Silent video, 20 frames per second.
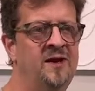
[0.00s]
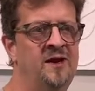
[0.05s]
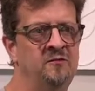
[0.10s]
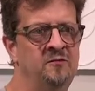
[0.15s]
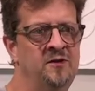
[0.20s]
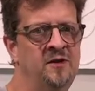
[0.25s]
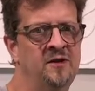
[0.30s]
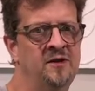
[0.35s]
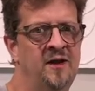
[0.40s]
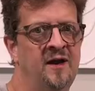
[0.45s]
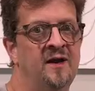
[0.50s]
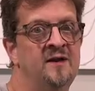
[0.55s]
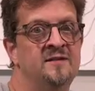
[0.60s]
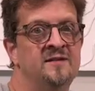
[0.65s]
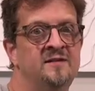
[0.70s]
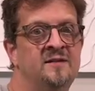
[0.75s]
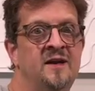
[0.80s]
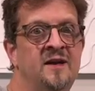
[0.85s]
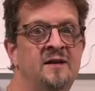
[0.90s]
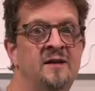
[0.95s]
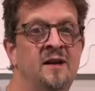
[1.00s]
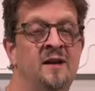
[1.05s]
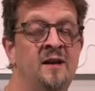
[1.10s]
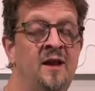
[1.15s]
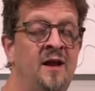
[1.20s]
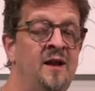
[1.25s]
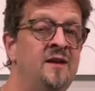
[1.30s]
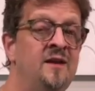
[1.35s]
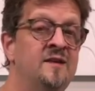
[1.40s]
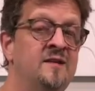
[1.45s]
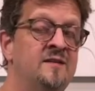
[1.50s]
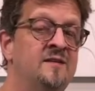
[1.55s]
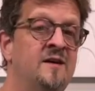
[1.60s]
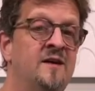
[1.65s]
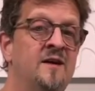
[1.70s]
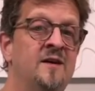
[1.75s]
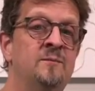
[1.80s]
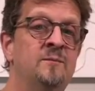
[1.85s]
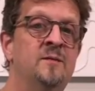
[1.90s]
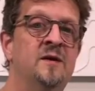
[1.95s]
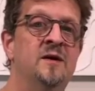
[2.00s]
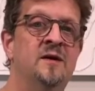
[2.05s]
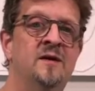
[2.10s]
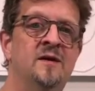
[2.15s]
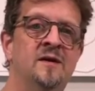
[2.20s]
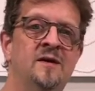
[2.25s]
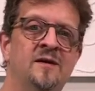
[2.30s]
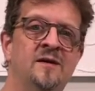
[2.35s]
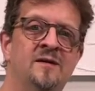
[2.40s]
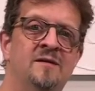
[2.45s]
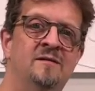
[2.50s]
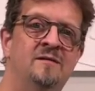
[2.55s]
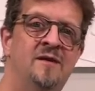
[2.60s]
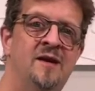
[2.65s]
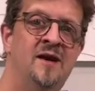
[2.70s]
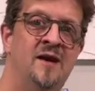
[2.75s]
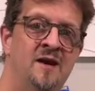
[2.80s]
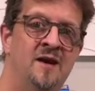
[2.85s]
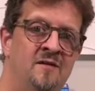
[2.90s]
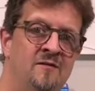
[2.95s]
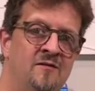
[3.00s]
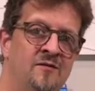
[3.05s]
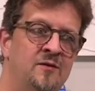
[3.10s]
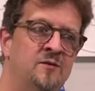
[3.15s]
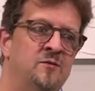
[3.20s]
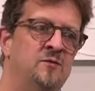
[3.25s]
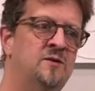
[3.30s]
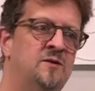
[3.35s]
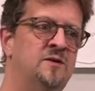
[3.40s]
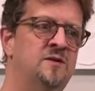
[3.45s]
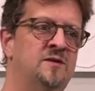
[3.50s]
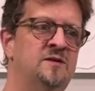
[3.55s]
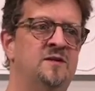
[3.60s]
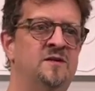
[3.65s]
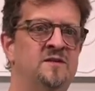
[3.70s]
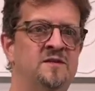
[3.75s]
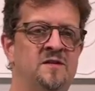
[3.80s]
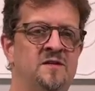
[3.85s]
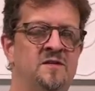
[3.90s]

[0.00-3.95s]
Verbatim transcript: And I realized that a lot of the time, everyone is